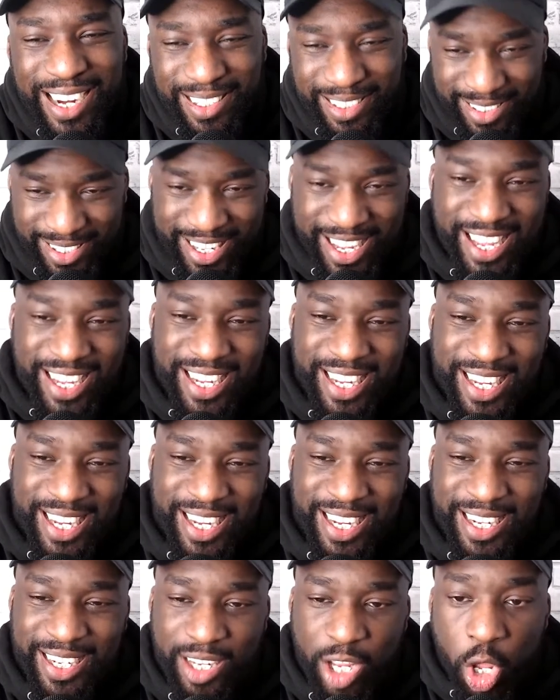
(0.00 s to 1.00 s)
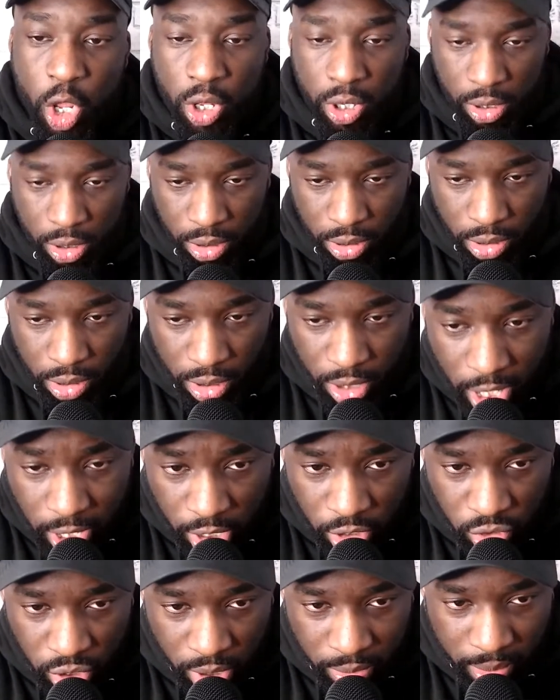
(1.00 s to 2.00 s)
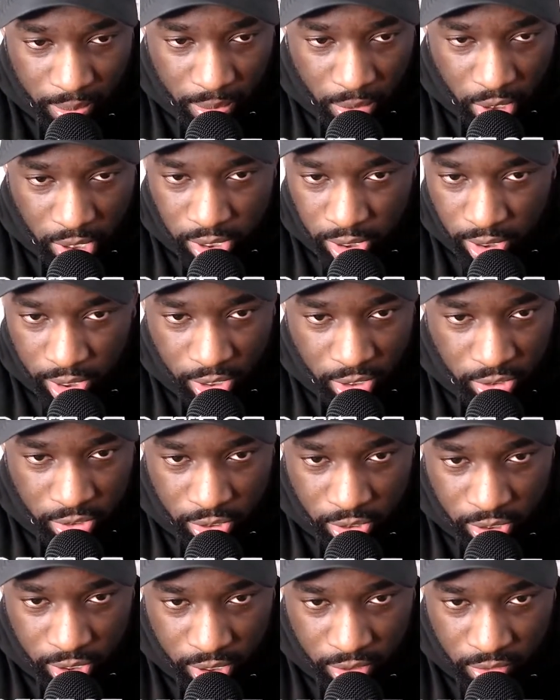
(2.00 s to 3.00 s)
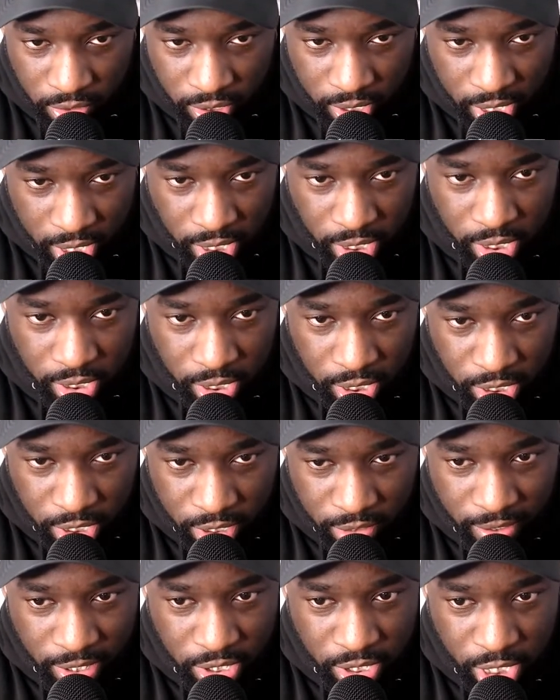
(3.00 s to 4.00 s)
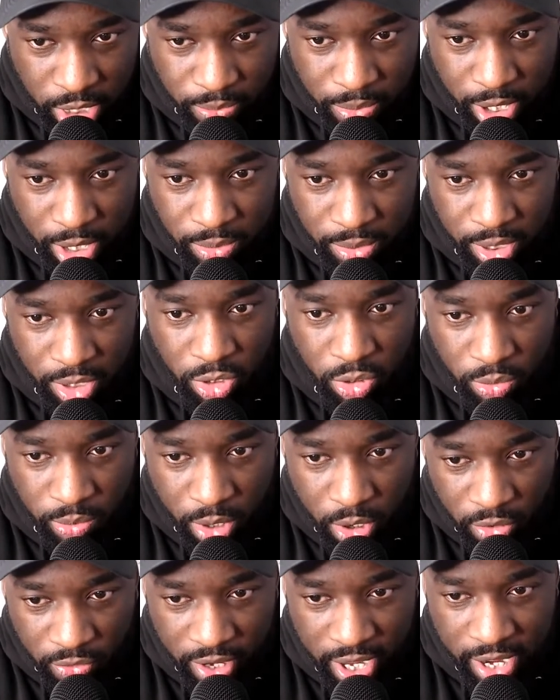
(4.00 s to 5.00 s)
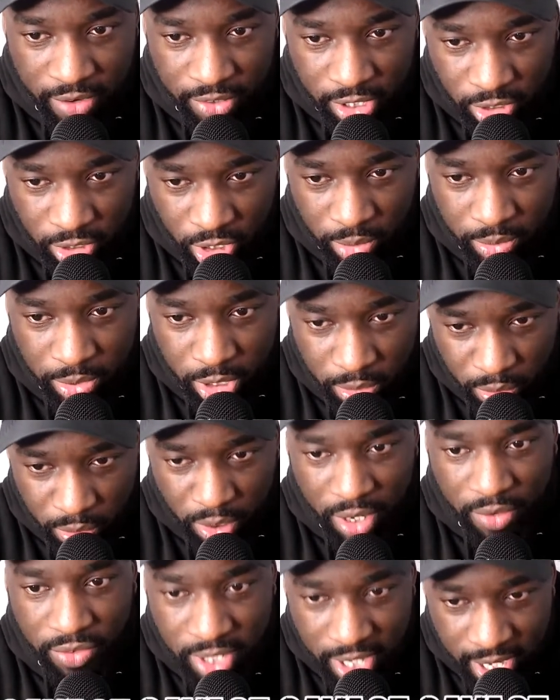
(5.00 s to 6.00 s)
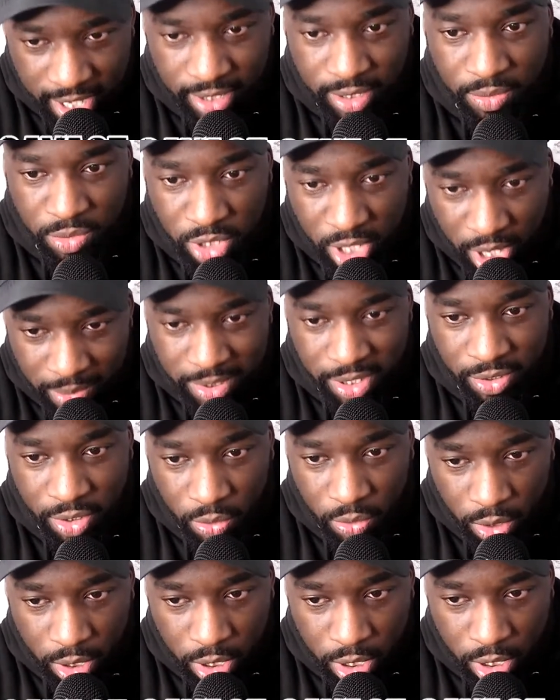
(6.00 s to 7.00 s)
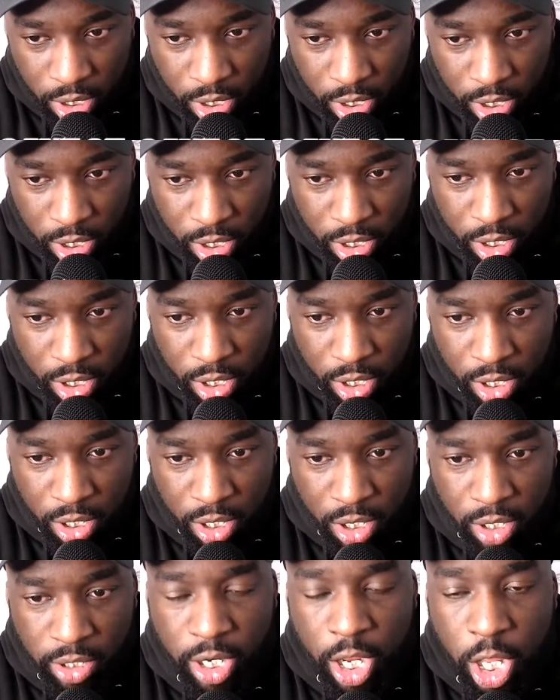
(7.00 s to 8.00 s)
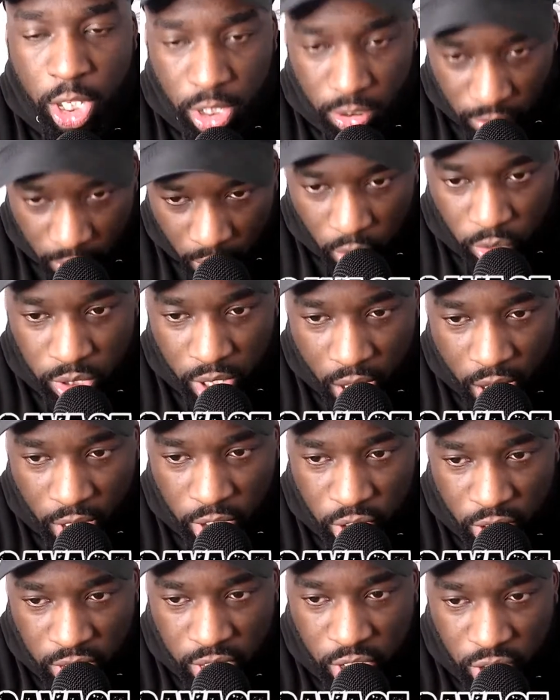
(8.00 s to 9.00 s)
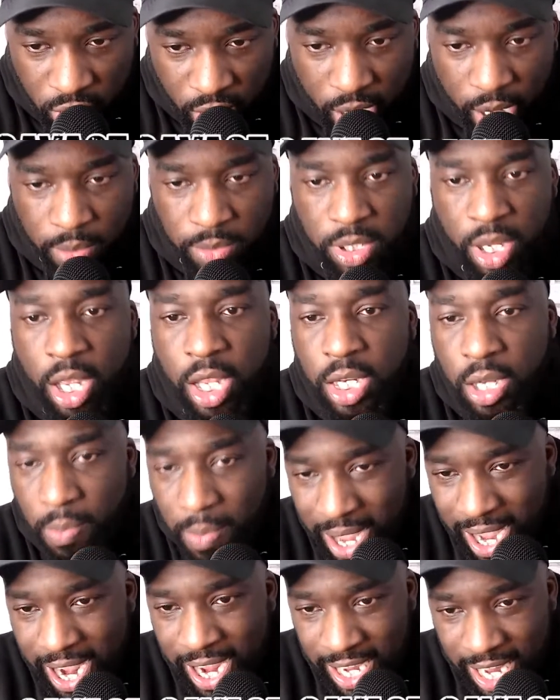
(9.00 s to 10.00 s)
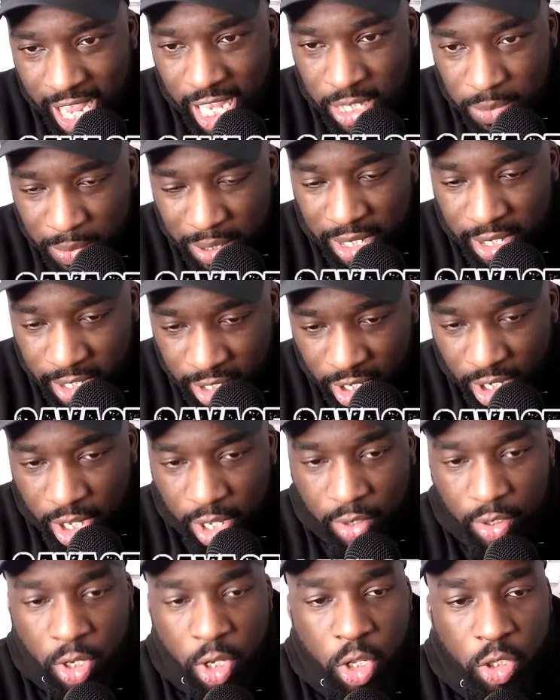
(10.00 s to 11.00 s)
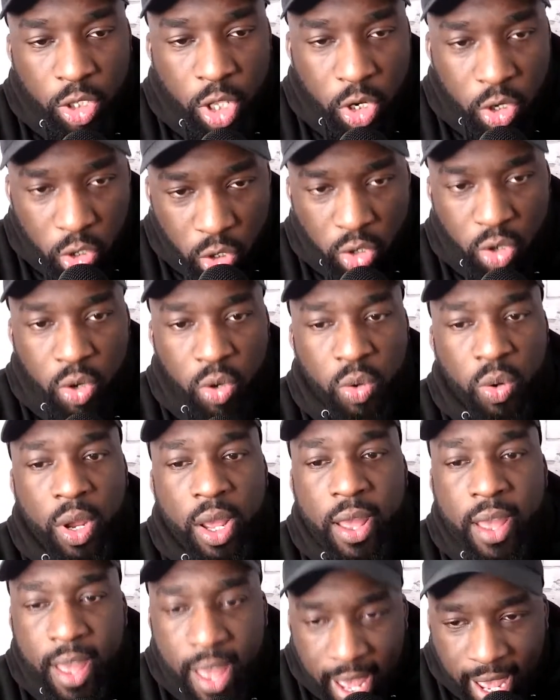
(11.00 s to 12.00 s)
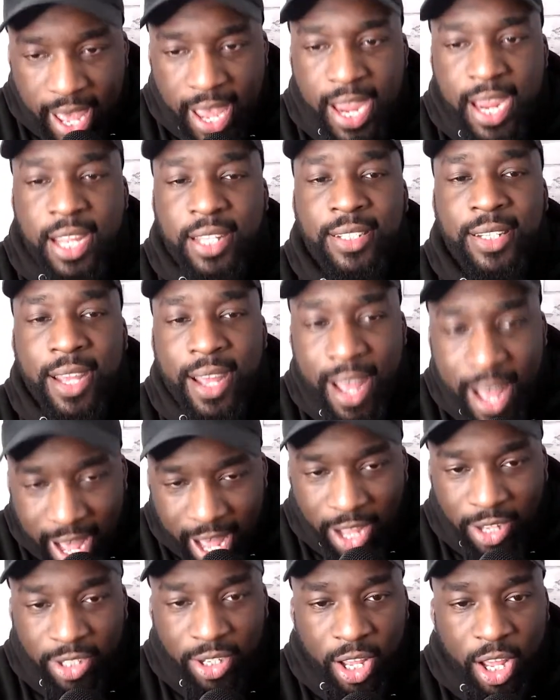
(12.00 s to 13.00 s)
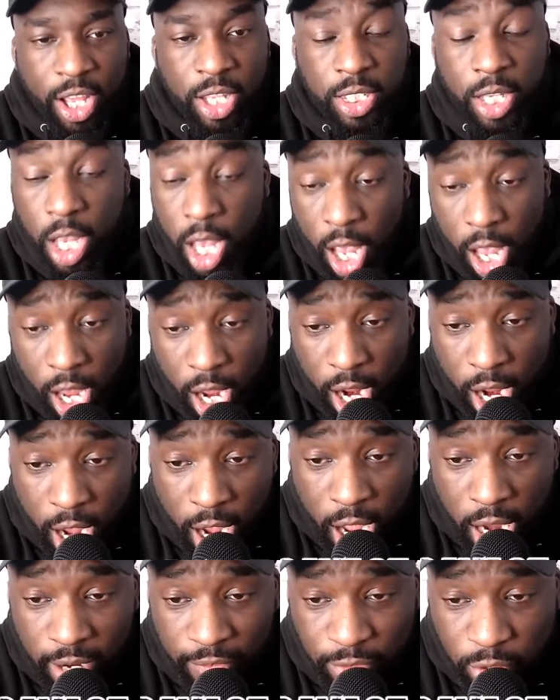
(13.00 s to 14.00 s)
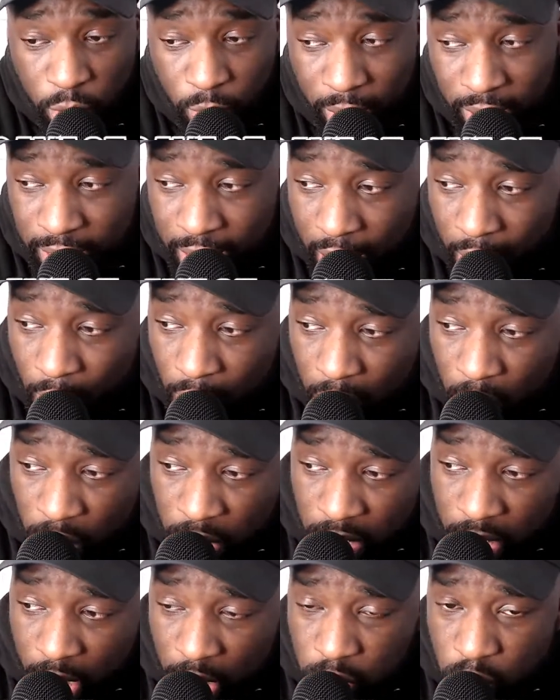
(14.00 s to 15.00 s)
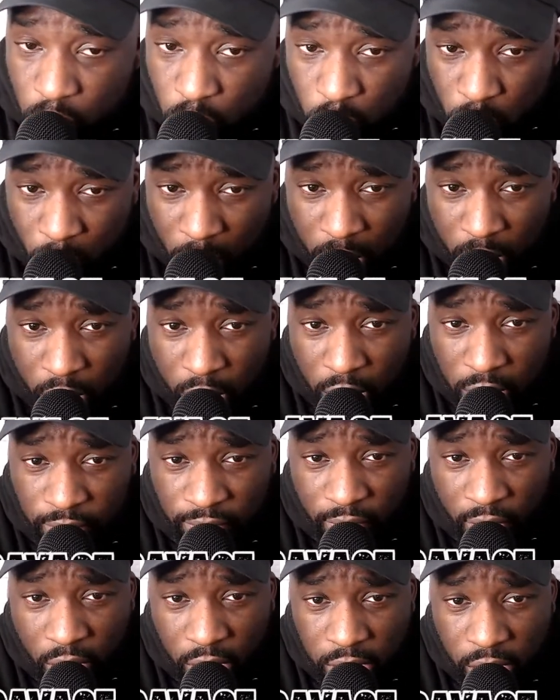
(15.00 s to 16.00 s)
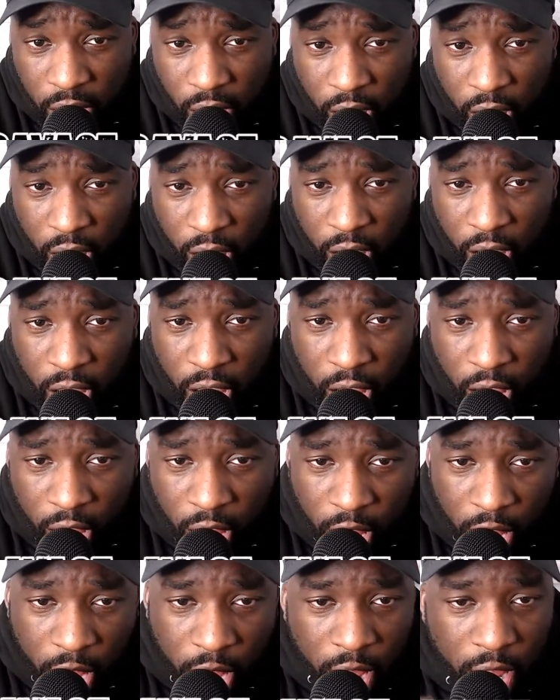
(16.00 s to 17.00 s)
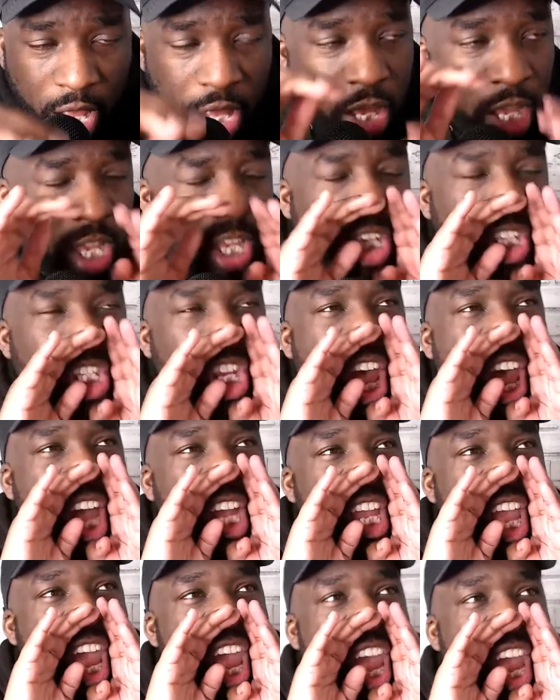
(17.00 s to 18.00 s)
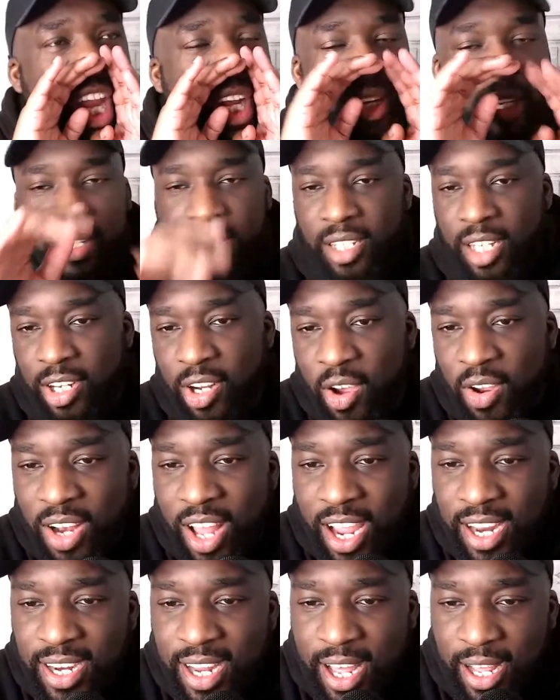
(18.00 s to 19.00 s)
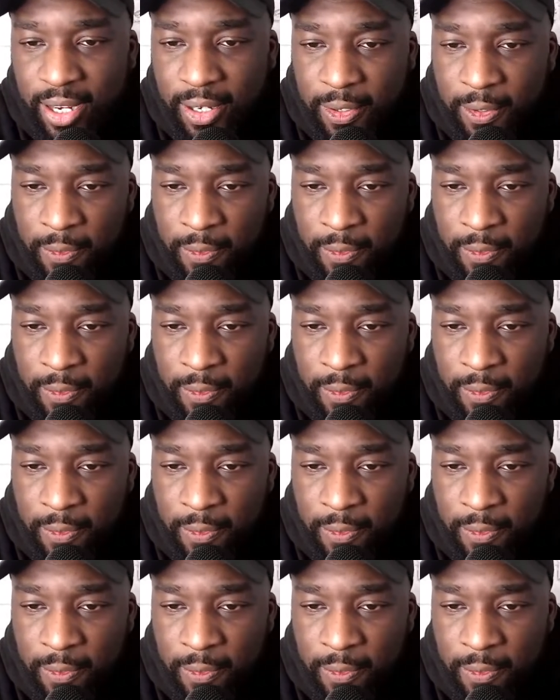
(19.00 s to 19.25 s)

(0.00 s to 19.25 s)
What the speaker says: Yay. Ladies and gentlemen, boys and girls, children of all ages, the generation that's proud than you both have for the WWF Tag Team Champions of the World. The Road Dogg, Jesse James. The badass Billy Gunn. The New Age Outlaws. And if you ain't out, we only got 2 words for you. Suck it. You know, like that.